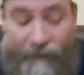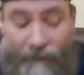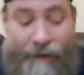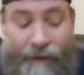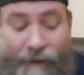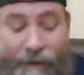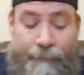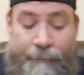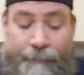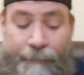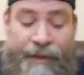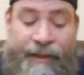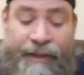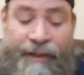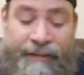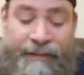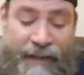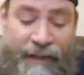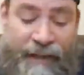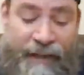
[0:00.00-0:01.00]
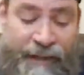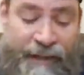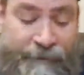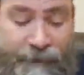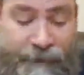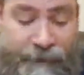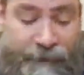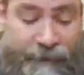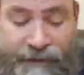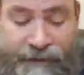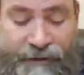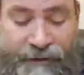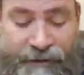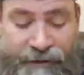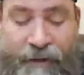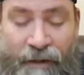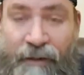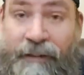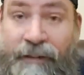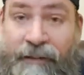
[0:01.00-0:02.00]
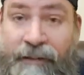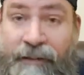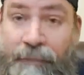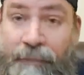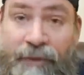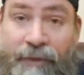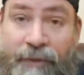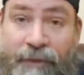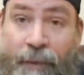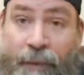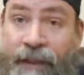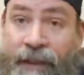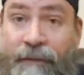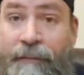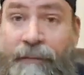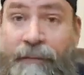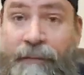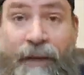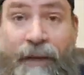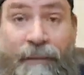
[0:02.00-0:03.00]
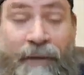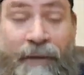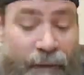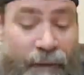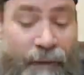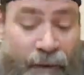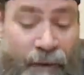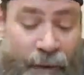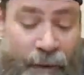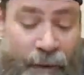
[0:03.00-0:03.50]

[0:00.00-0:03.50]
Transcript: I'm really excited for these chocolates between Blum Loco